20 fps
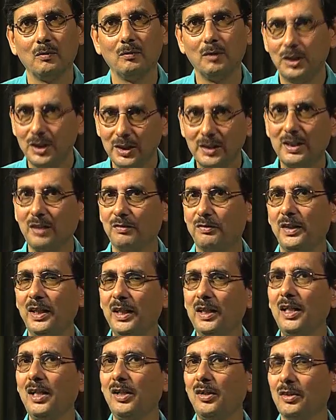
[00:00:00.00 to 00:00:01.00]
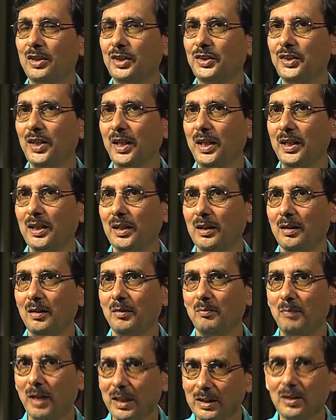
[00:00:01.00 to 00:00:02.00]
which is definitely not a cereal
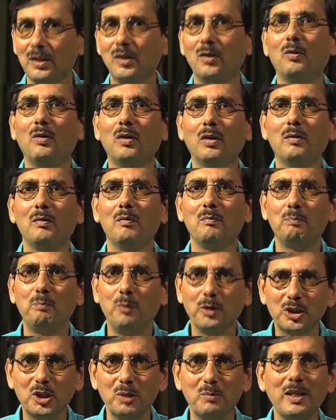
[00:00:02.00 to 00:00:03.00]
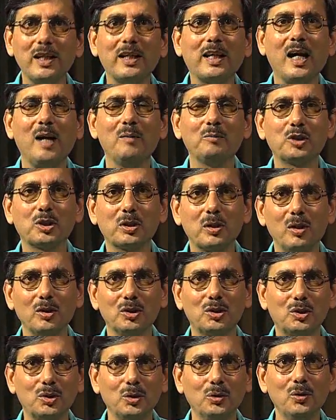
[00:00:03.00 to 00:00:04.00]
but possibly comes
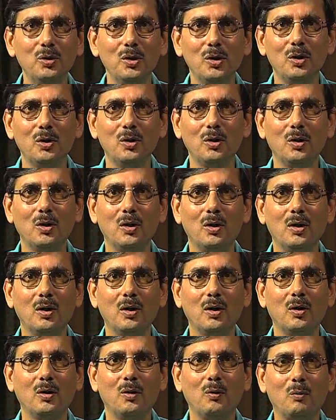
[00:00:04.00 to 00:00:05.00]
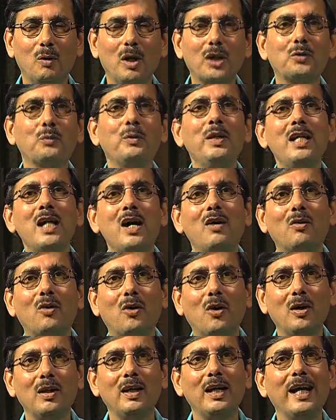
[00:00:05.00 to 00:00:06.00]
close to what we now
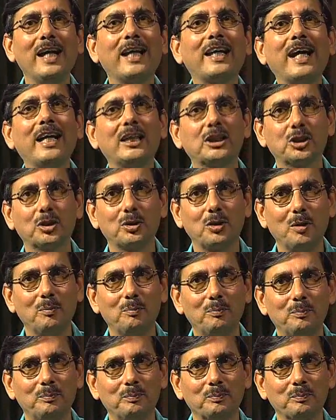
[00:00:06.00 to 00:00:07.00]
call a cash crop.